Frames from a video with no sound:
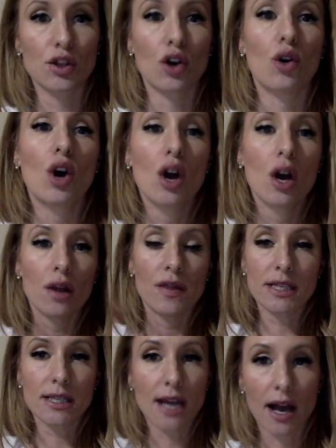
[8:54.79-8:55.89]
So
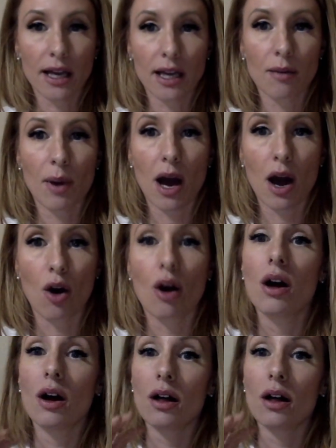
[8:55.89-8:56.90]
this is talking about